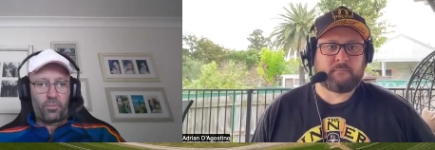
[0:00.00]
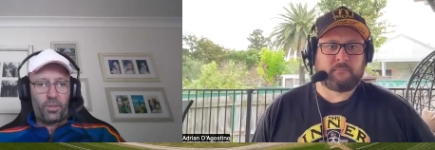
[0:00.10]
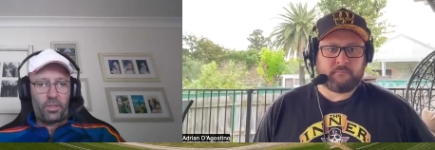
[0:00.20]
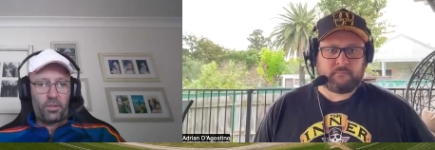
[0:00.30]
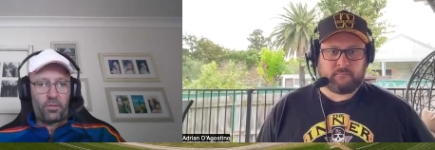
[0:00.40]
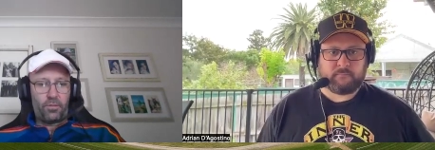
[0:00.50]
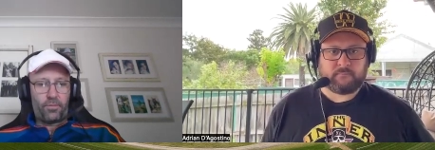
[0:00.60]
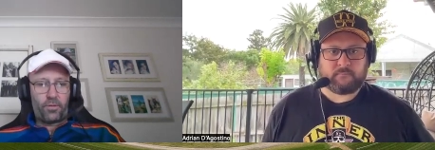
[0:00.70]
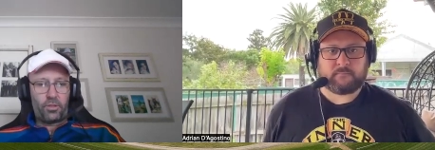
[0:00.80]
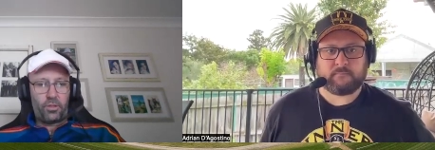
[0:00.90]
Speaker 1: top pick. I
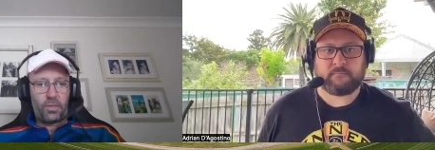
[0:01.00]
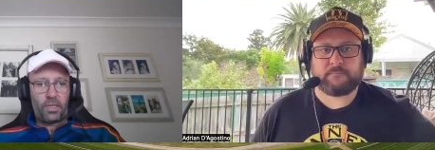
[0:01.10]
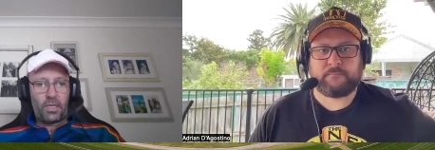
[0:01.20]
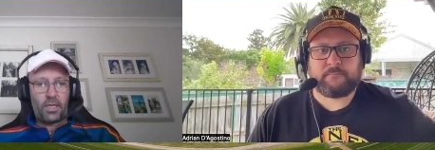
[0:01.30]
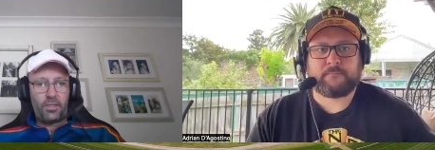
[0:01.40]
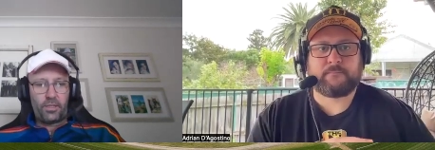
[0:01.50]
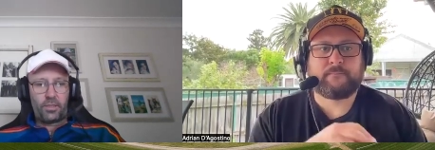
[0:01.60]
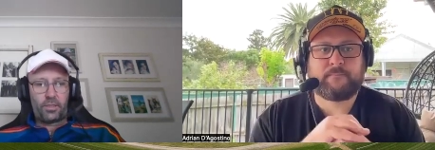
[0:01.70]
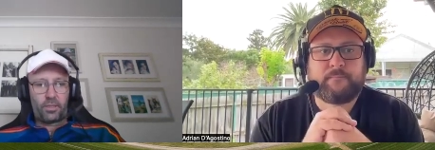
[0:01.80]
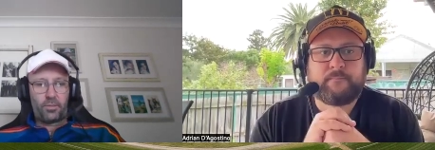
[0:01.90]
couldn't find too many
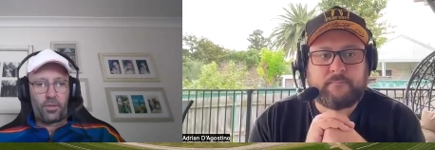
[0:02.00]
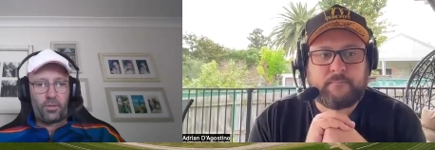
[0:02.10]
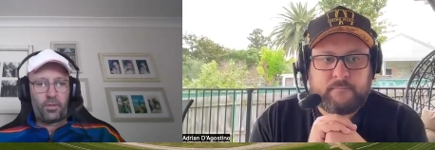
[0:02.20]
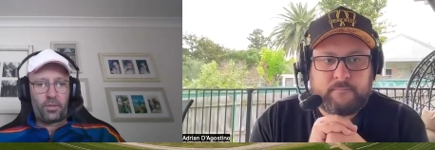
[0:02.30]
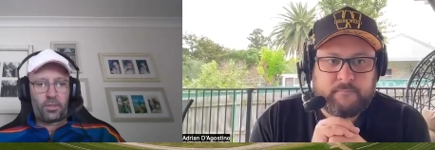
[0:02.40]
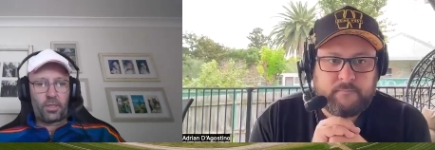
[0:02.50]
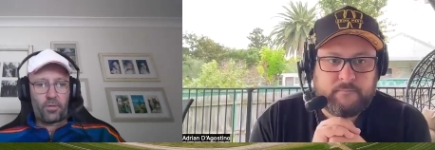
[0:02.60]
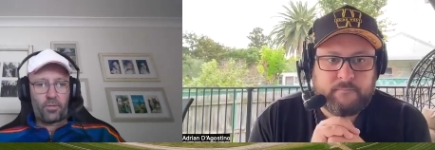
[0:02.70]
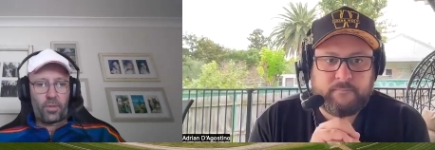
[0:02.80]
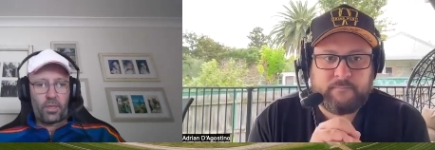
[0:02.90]
dangers, to be
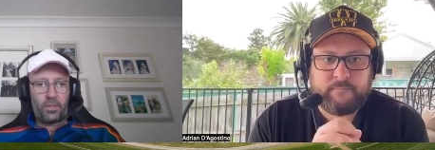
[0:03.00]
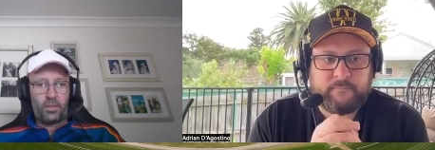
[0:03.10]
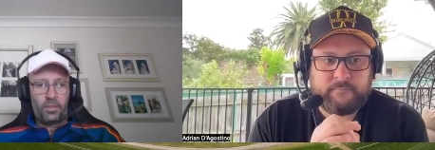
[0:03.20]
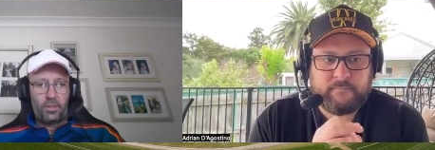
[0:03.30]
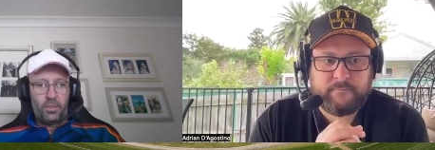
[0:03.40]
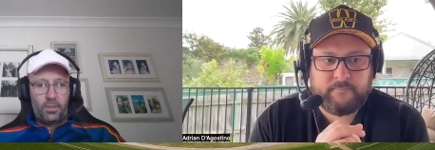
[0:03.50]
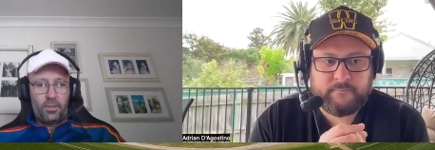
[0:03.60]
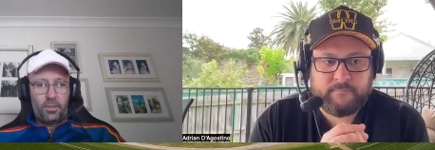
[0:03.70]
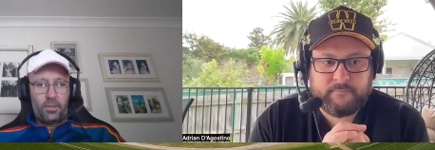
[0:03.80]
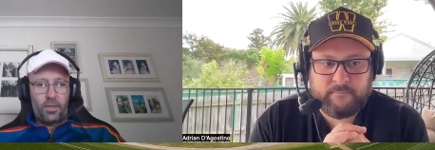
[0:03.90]
honest. So uh,
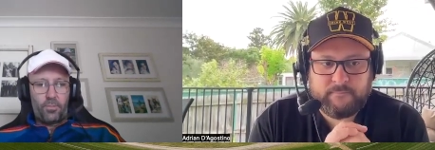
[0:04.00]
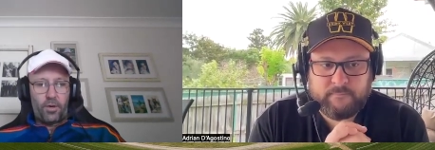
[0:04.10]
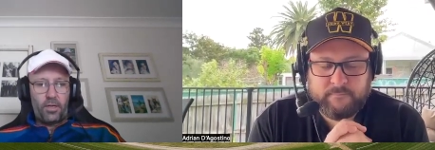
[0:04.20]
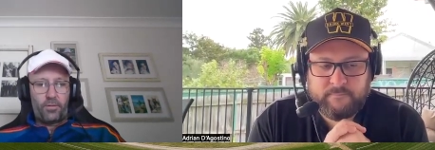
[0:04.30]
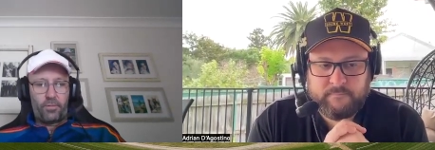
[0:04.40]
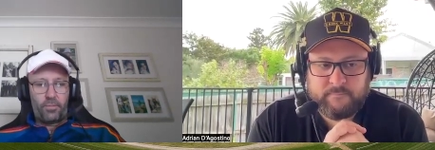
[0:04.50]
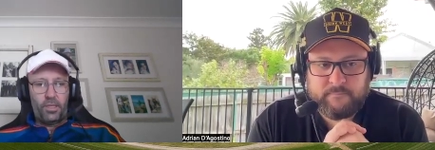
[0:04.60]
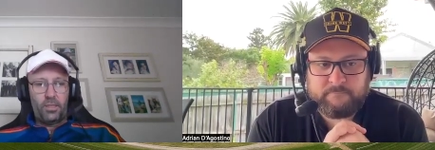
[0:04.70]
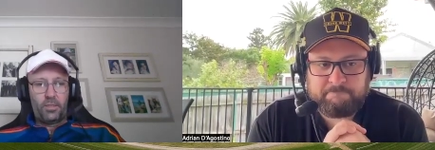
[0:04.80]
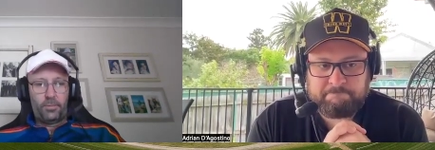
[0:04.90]
no brainer
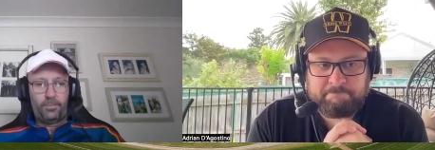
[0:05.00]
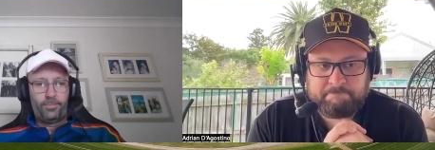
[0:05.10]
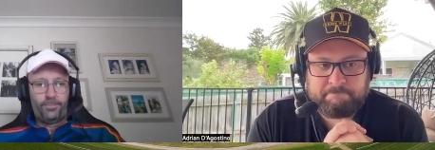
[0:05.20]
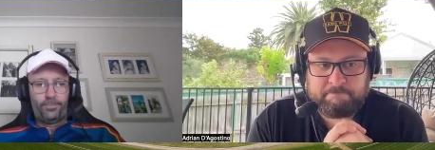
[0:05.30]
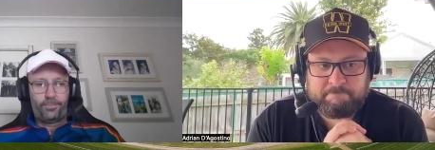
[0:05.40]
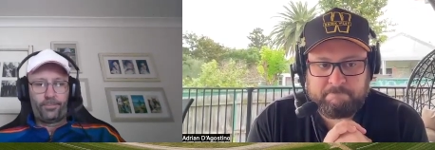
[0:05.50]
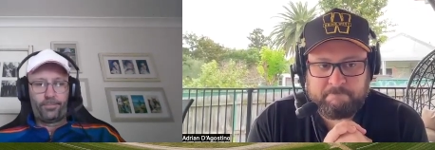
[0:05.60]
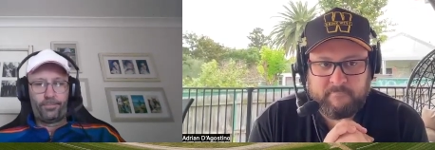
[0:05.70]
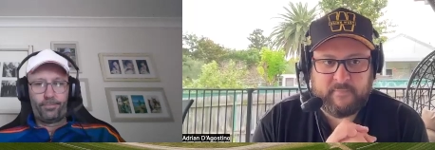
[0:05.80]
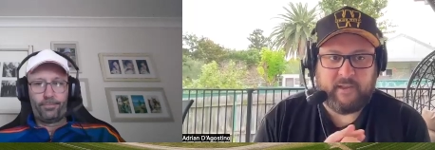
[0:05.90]
for me.
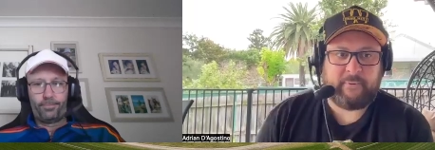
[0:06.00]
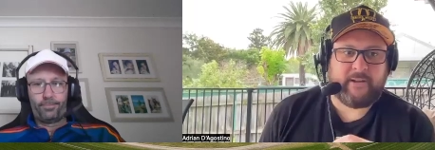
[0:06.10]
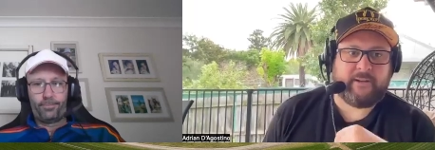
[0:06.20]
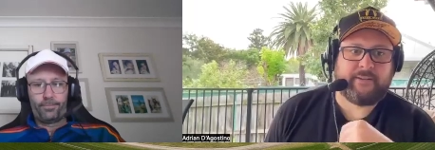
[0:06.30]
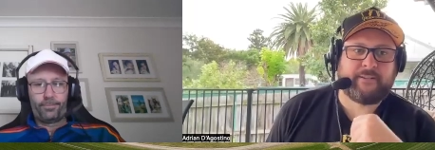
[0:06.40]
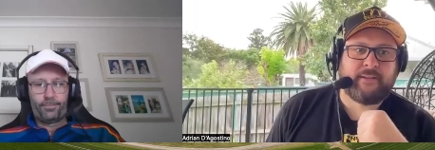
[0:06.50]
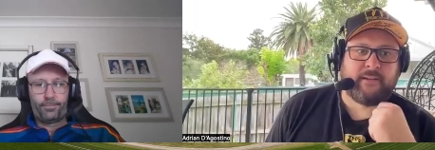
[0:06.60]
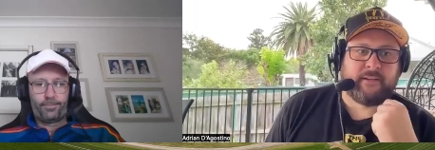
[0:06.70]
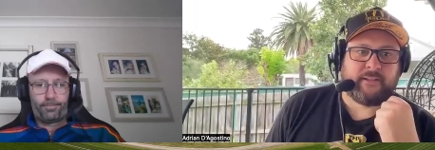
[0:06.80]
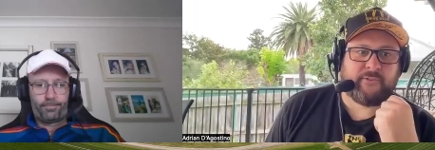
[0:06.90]
Speaker 2: Happy days.
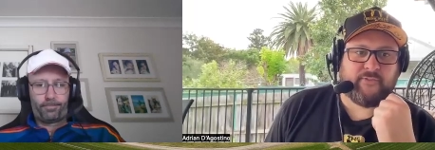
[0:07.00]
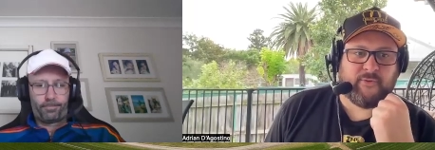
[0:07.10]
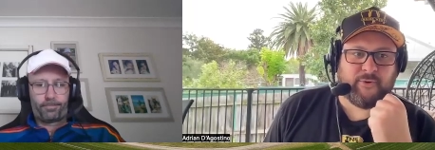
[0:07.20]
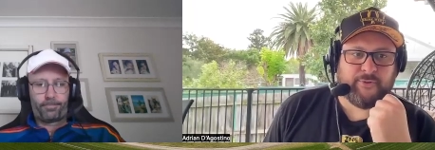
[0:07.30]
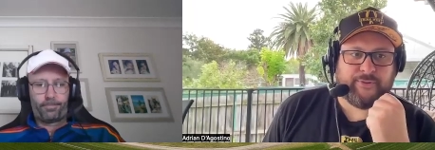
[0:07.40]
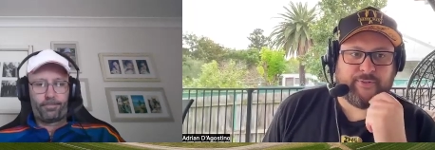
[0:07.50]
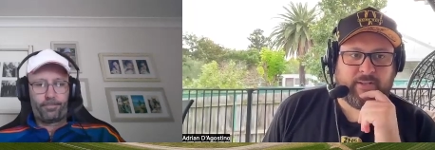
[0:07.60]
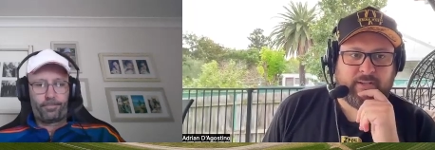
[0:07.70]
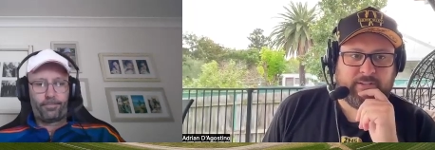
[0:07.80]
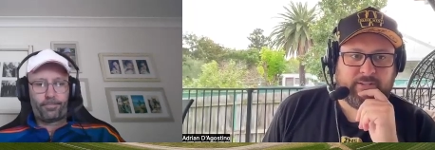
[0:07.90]
The fourth
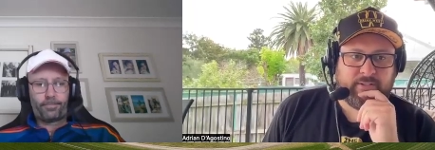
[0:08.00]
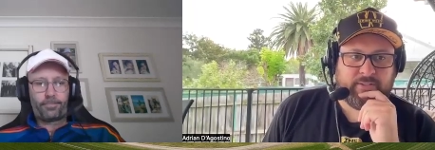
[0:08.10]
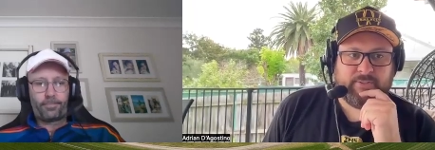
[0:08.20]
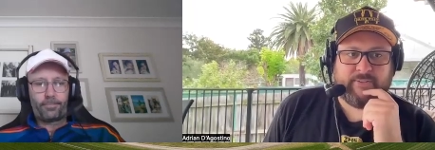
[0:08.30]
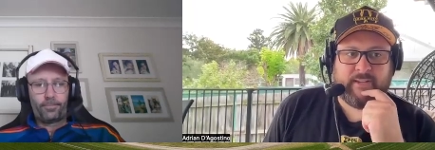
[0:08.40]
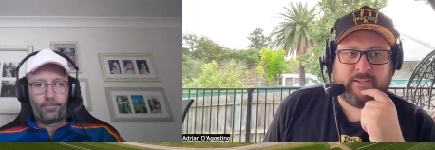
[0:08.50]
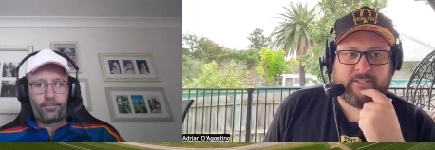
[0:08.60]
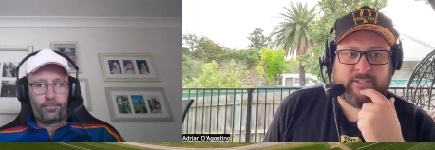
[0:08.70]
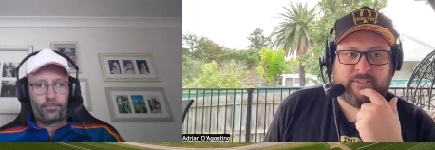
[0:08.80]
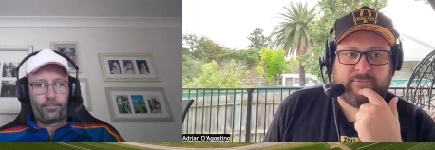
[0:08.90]
is a two
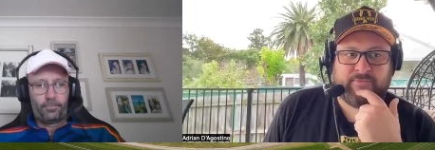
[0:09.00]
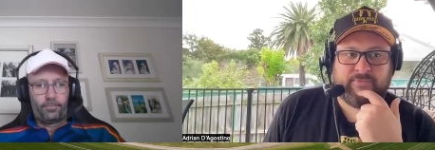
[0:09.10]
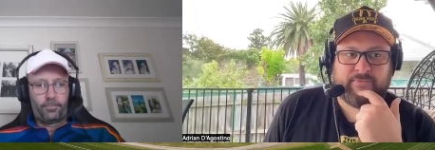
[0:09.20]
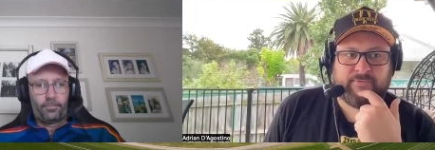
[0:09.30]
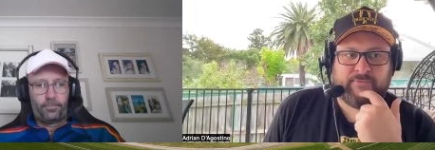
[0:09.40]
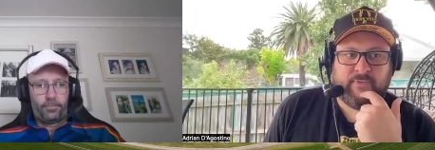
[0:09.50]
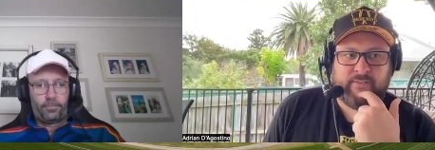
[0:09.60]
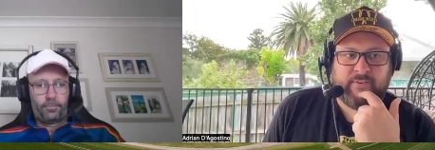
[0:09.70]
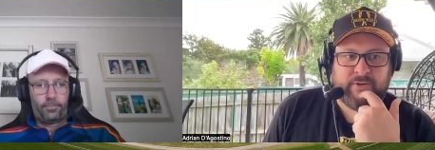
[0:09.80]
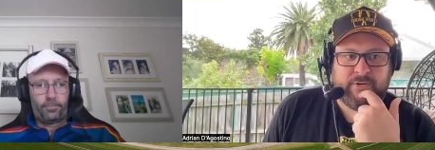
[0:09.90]
thousand and five
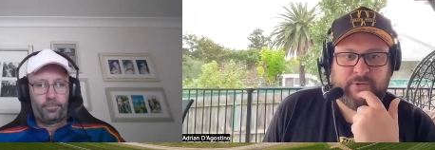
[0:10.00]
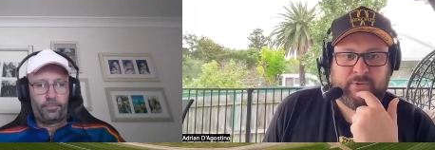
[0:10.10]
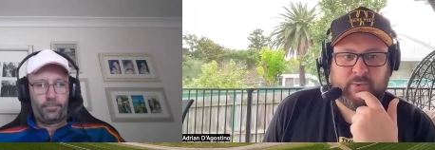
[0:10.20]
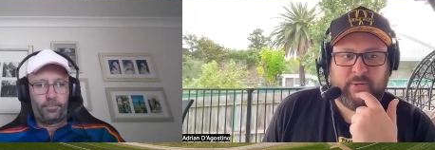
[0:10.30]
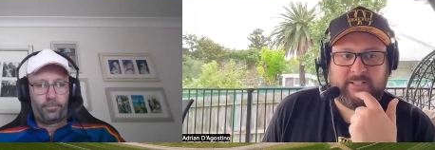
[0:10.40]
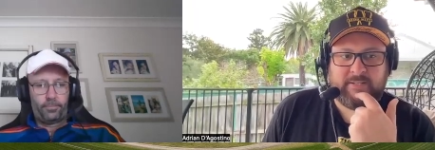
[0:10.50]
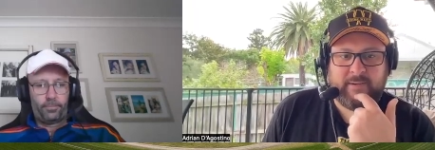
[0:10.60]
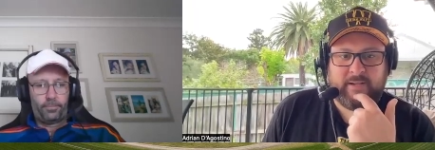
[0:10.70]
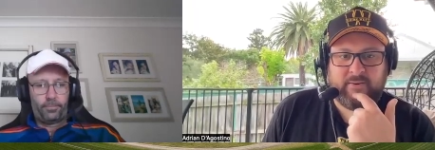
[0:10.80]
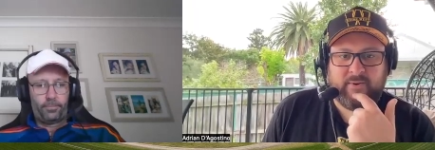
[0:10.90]
hundred and twenty
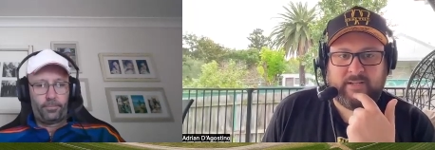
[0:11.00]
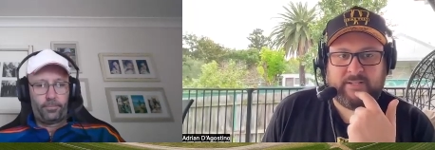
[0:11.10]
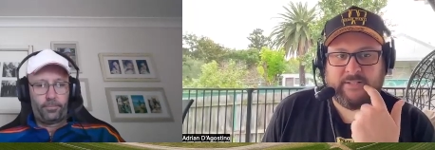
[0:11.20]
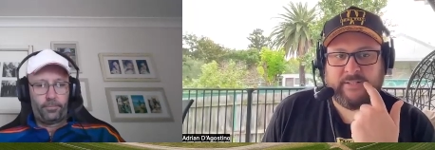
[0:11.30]
meter race.